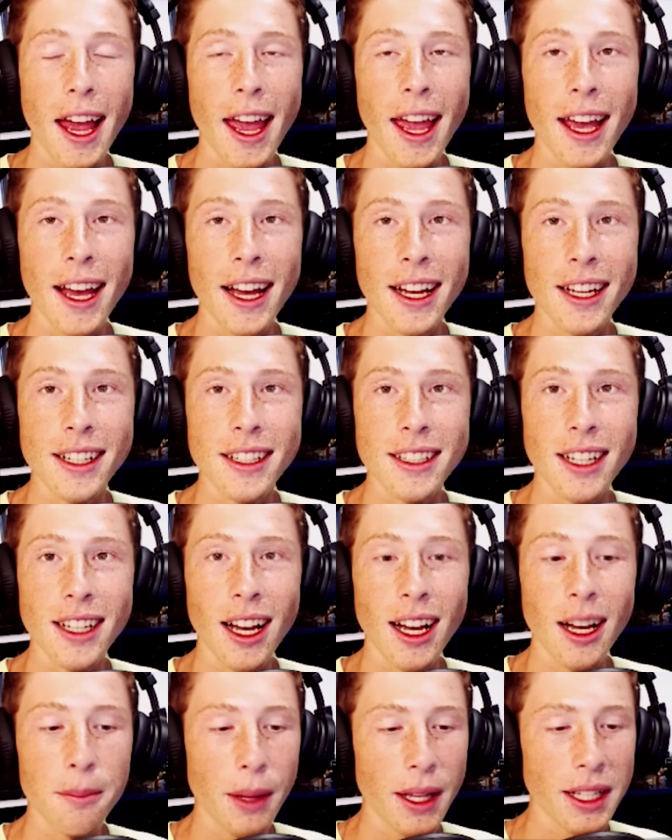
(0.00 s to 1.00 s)
and
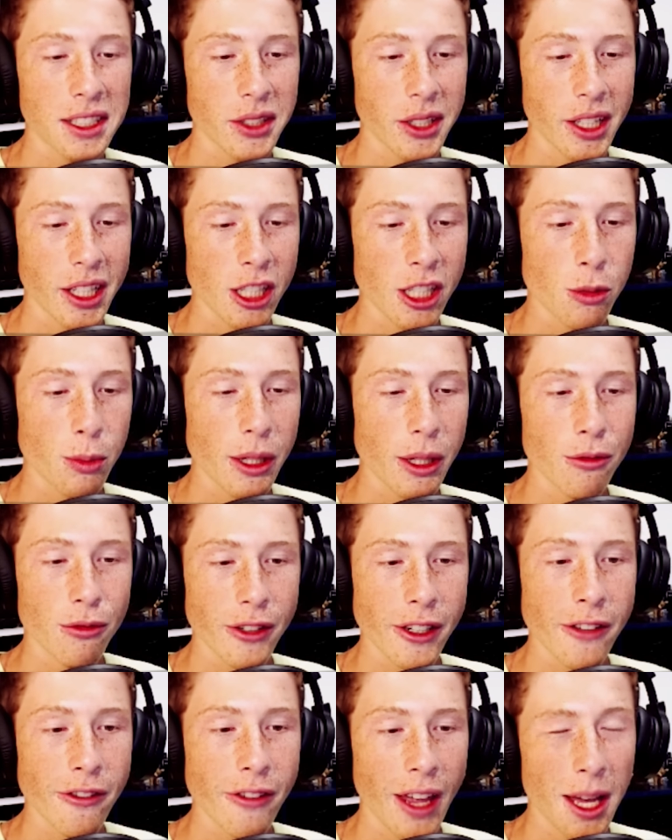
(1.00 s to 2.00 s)
basically we
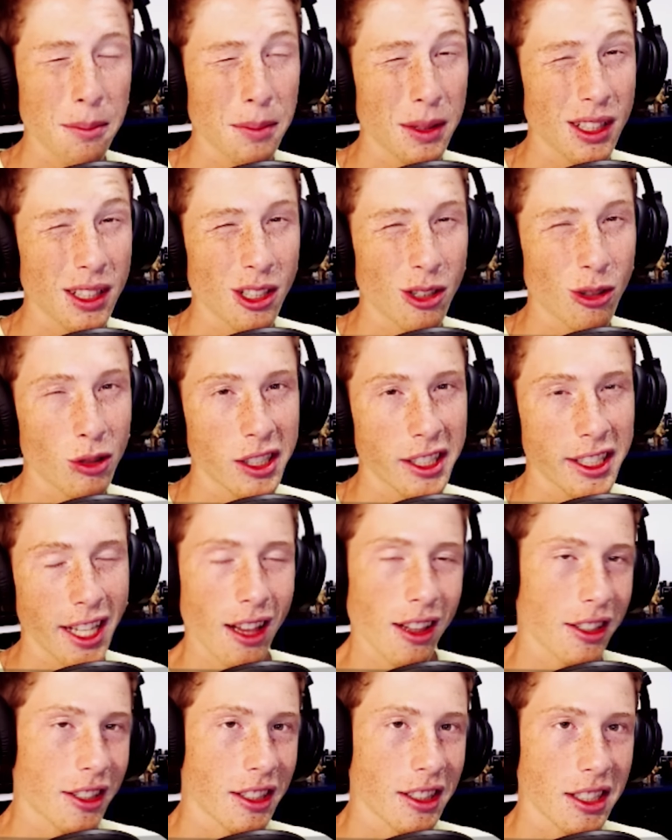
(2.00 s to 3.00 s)
revamp a little
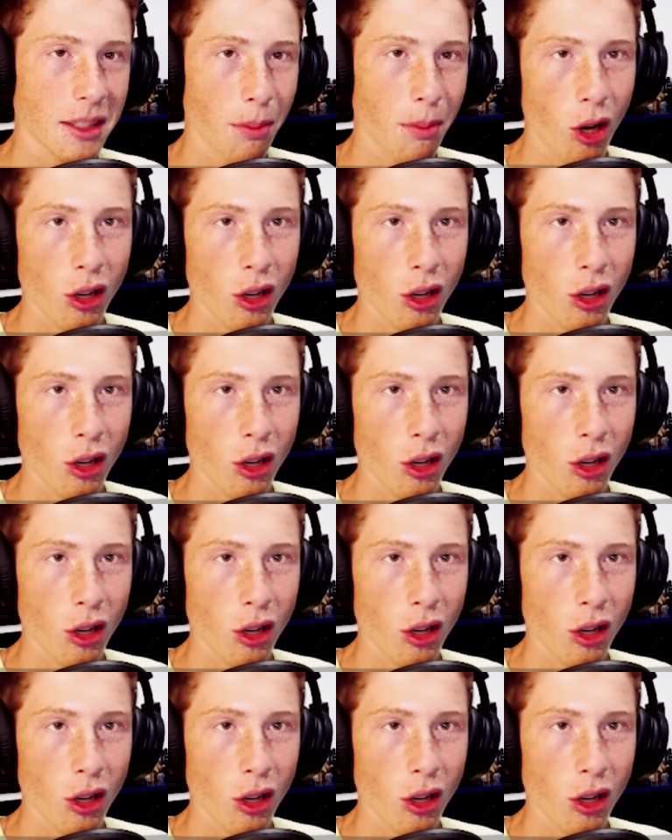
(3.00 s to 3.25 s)
skeleton